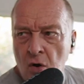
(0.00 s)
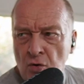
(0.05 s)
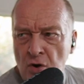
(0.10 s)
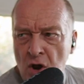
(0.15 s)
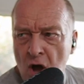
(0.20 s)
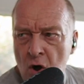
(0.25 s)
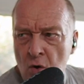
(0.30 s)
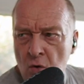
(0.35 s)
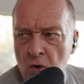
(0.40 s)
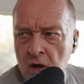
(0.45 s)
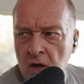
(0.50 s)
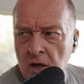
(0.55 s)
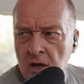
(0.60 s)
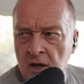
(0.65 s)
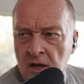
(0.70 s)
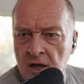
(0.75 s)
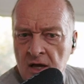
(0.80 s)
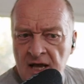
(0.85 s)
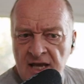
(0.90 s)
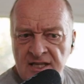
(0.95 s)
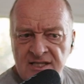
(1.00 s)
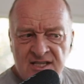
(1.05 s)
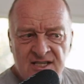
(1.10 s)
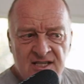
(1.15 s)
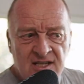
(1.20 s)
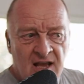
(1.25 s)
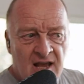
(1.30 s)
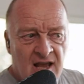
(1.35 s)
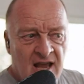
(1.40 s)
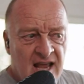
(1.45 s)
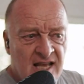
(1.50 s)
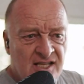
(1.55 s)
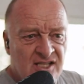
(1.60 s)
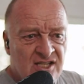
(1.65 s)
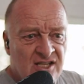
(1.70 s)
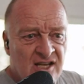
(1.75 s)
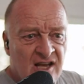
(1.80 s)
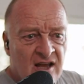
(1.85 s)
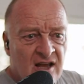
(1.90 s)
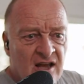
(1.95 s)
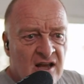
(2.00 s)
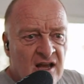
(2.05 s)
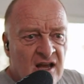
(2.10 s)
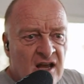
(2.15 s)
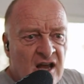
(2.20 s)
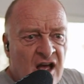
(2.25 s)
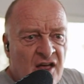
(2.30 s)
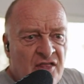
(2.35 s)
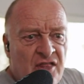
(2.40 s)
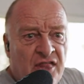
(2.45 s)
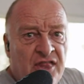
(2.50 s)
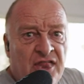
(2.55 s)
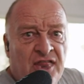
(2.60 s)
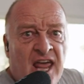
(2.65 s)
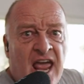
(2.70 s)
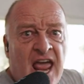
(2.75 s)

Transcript: Oh no. It's the